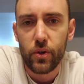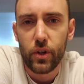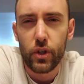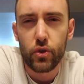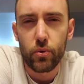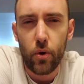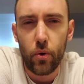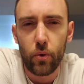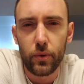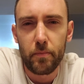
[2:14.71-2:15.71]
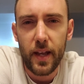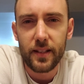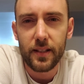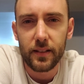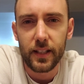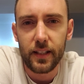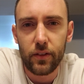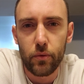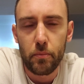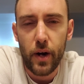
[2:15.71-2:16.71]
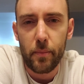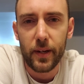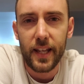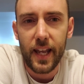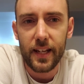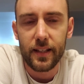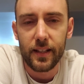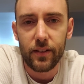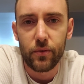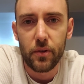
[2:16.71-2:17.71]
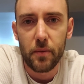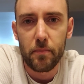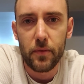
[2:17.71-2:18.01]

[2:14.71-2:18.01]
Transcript: controlled mentally through propaganda, through the,